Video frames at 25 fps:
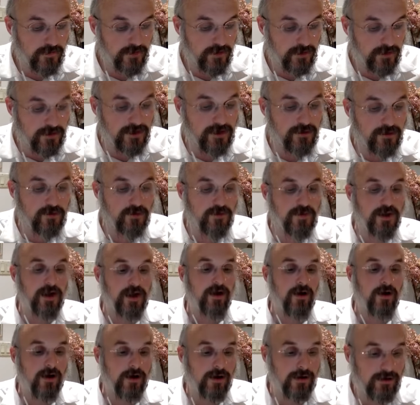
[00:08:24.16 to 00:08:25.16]
Nin who they
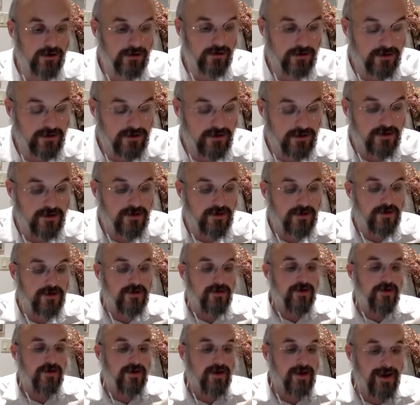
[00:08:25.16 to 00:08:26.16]
are,
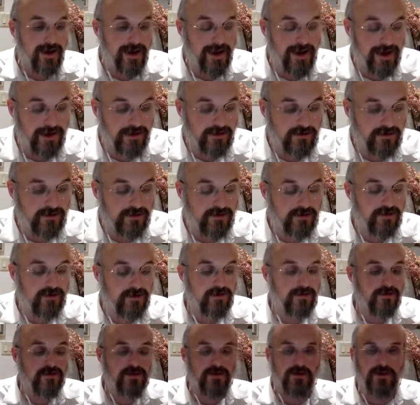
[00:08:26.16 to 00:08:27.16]
and
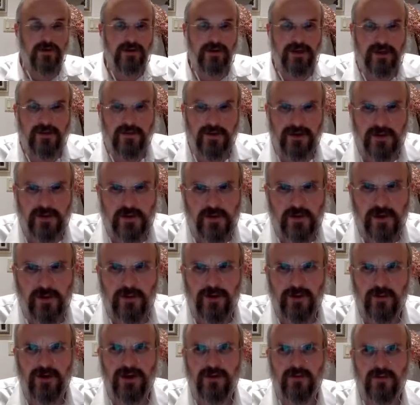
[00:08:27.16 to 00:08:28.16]
so uh, let's put it this way, right? We,
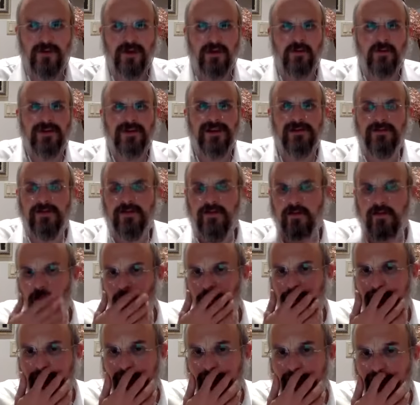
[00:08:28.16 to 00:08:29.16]
we, we said before
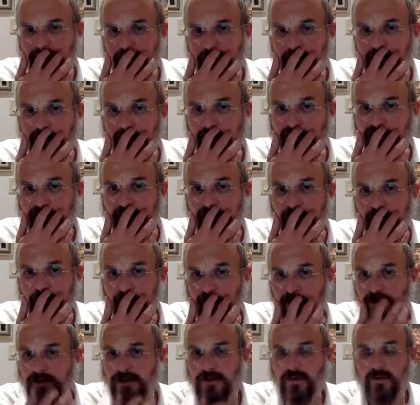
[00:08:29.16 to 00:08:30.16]
we have two types of
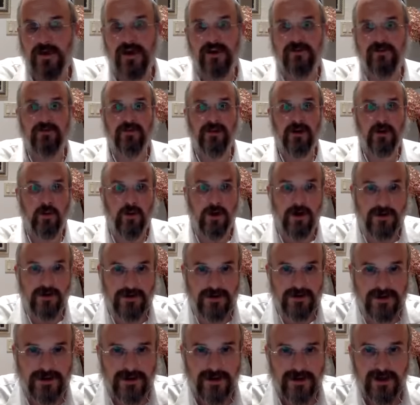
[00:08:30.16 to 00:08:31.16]
walls. We have brick
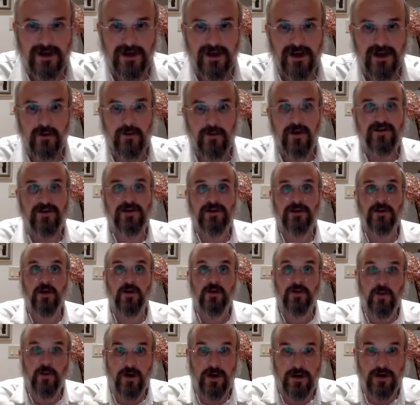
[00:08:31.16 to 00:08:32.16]
walls and we have
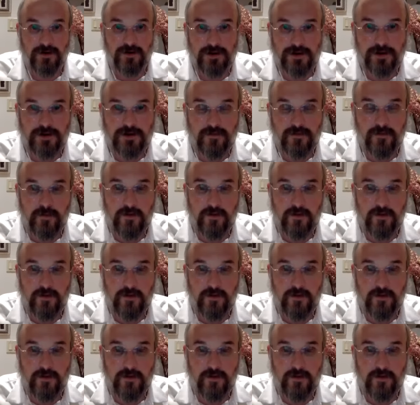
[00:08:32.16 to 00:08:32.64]
stone walls.